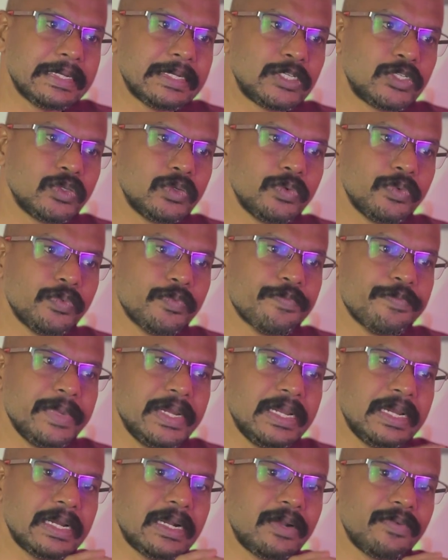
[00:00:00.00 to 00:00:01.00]
to
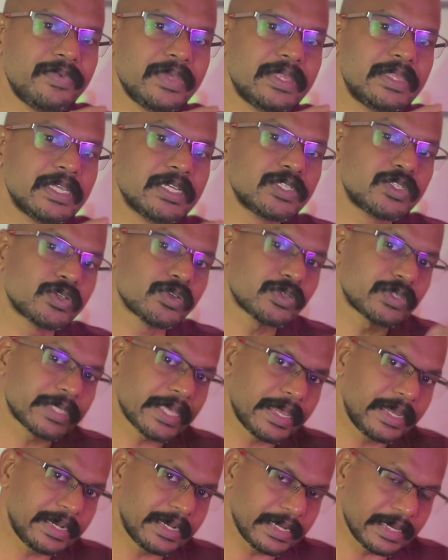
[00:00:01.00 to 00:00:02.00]
mingle with the
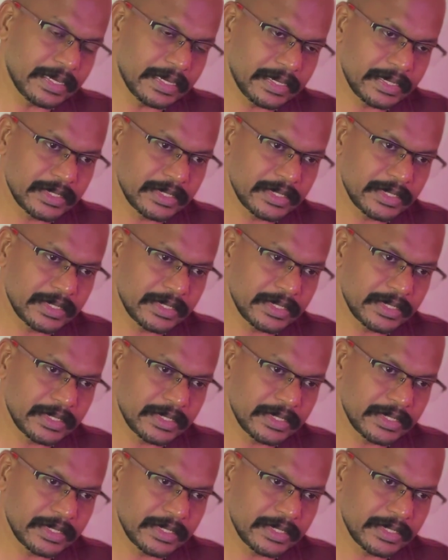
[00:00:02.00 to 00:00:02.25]
society.